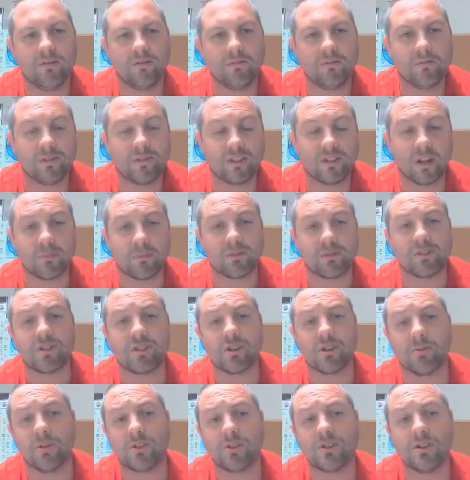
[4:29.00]

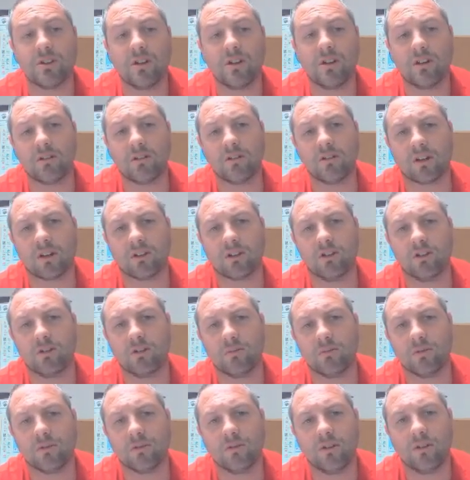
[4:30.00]
Substitute what you know, like
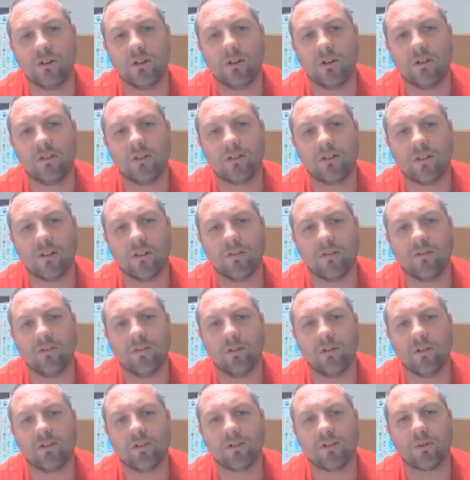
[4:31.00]
normal. So
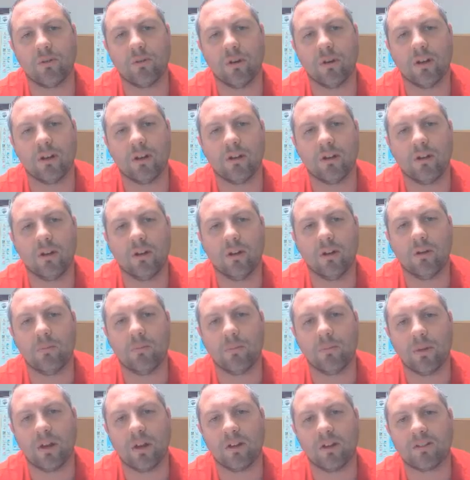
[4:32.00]
4 squared
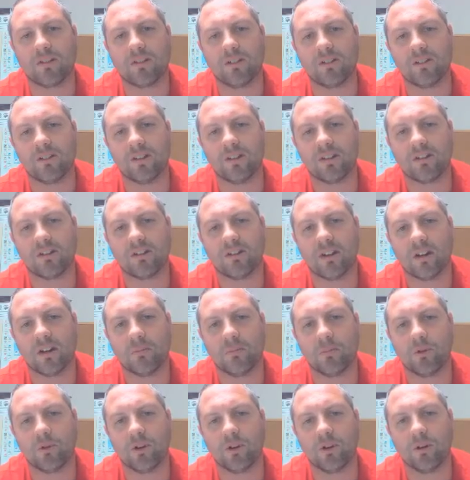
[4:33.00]
plus the
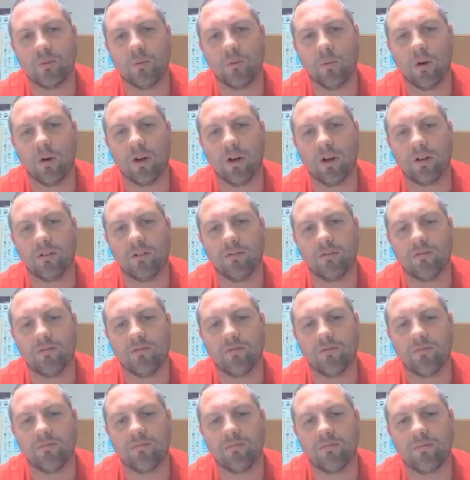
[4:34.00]

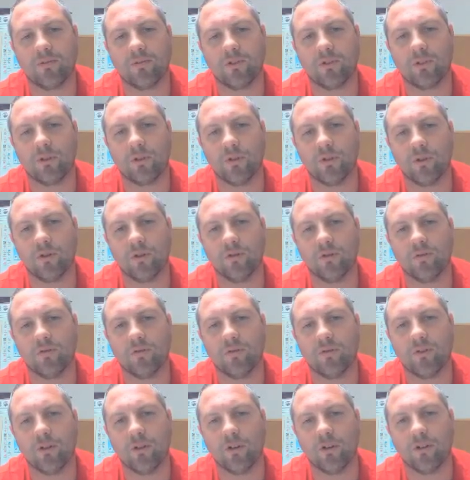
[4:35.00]

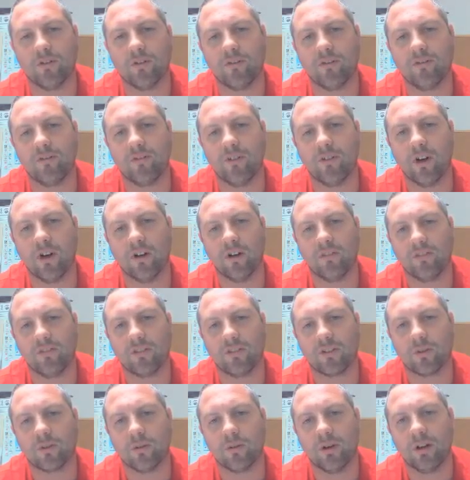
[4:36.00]
16.1245
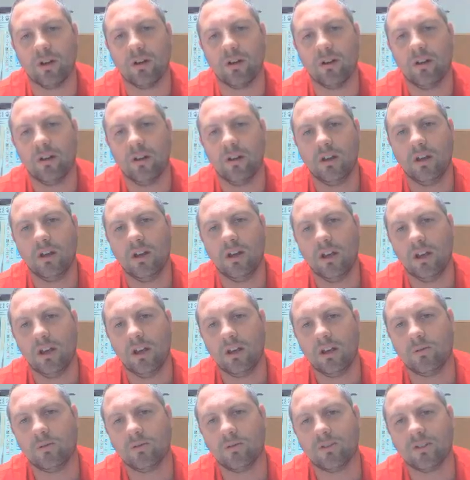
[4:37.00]
squared
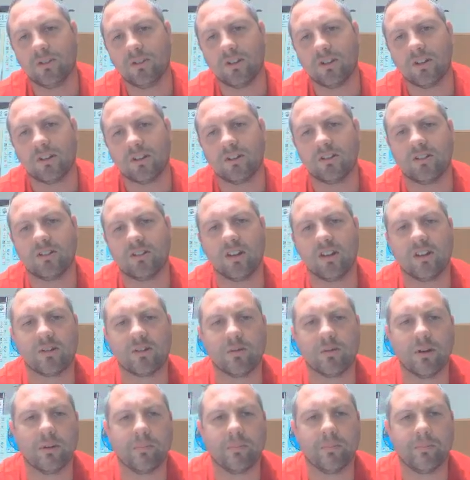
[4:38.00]
equals C
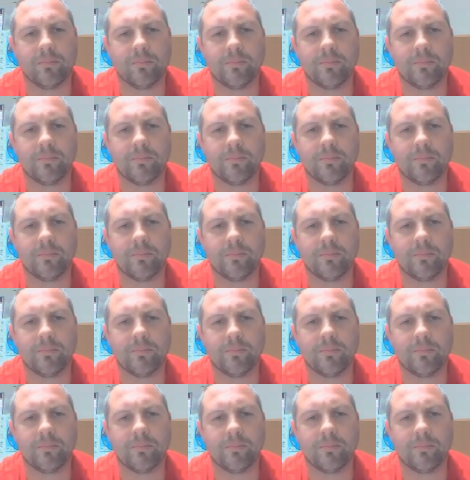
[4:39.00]
squared.